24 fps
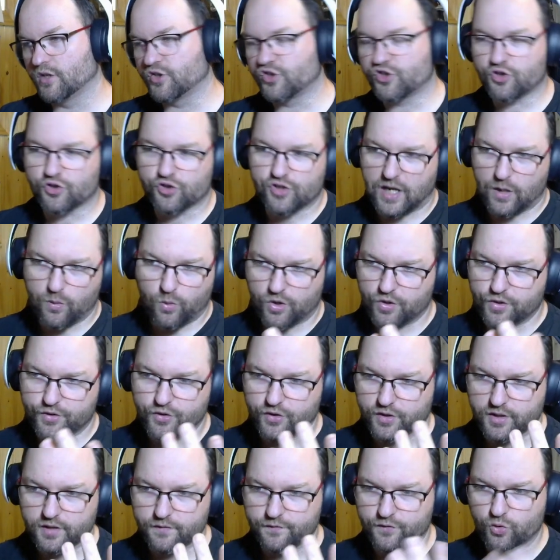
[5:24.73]
It's just I
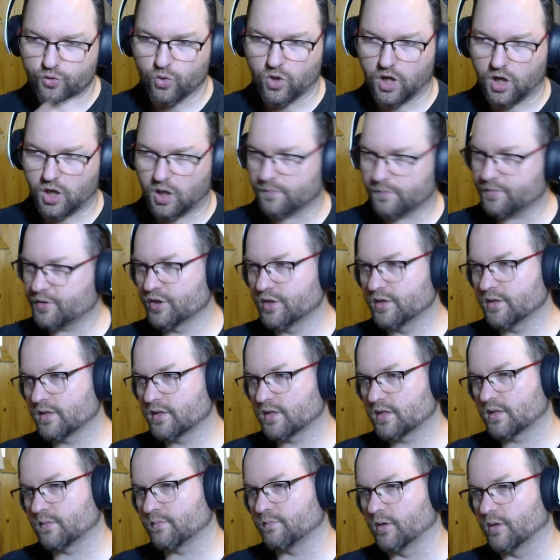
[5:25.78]
wanted to give you
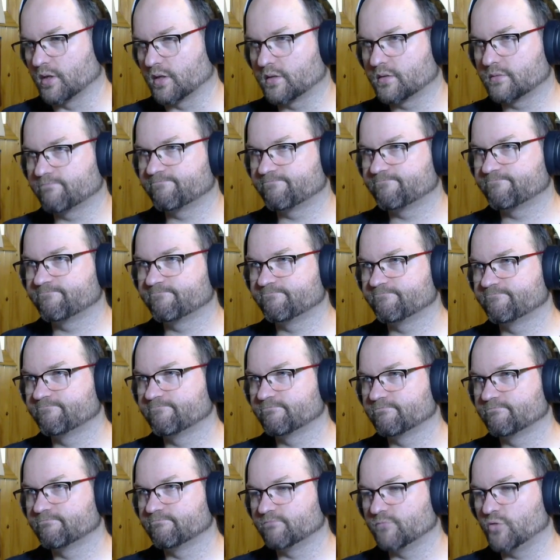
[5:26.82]
options, but
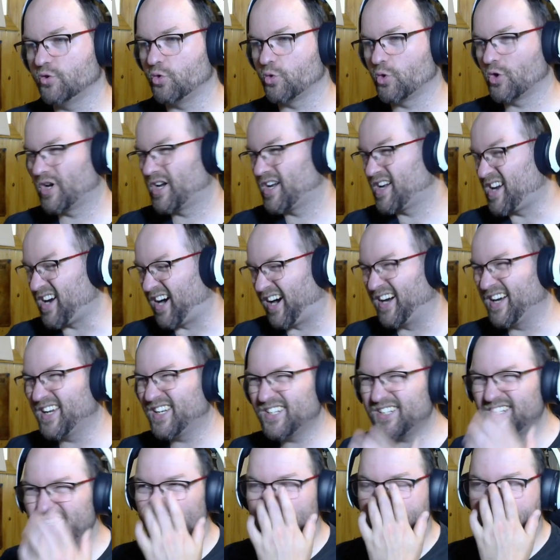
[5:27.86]
you
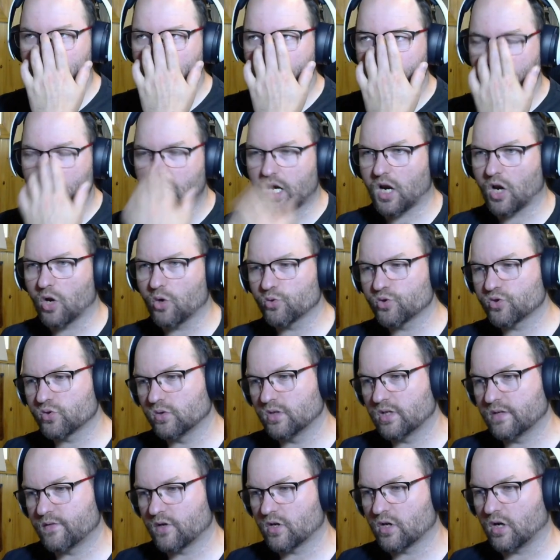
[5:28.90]
kind of need to be close
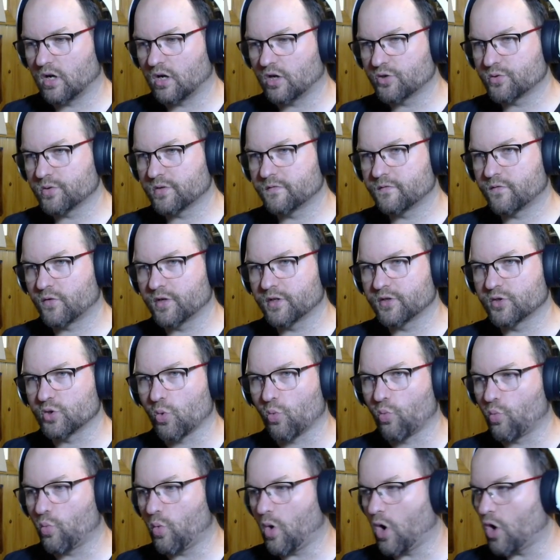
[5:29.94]
to level 100 for it
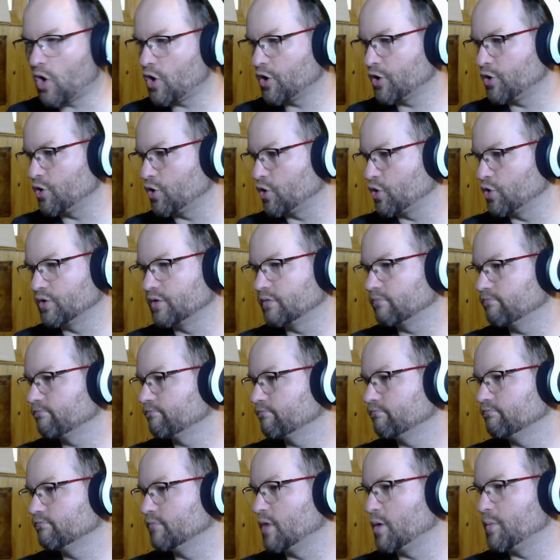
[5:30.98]
to work. You could
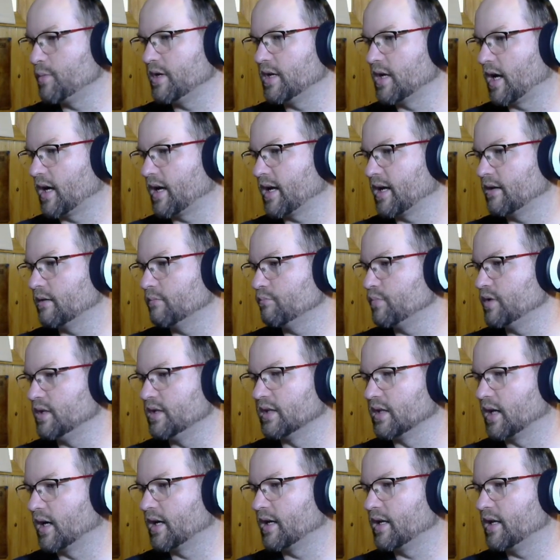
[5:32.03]
maybe like be
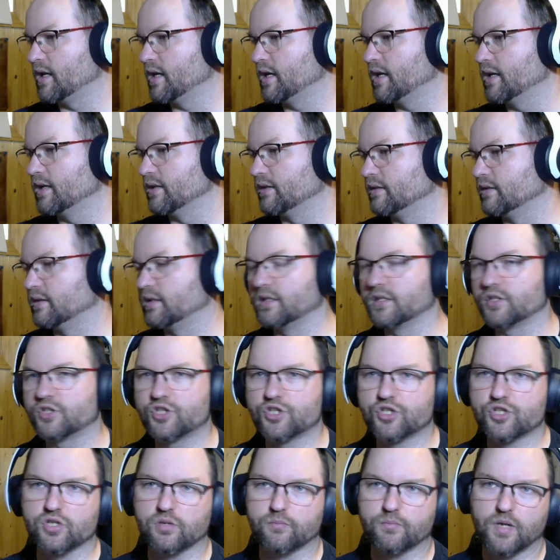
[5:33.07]
98 and
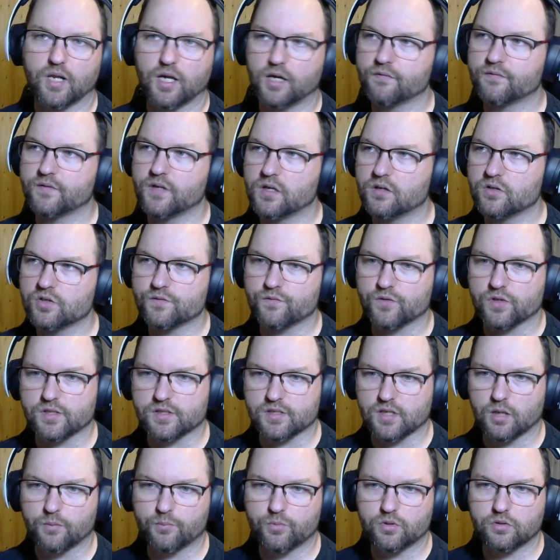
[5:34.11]
ditch some life notes, for
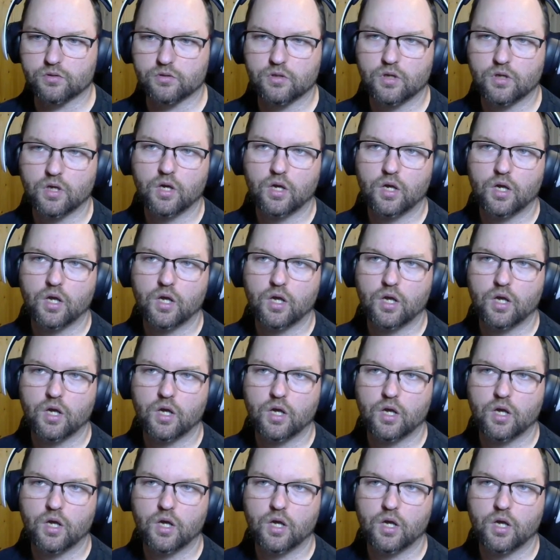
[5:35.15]
example.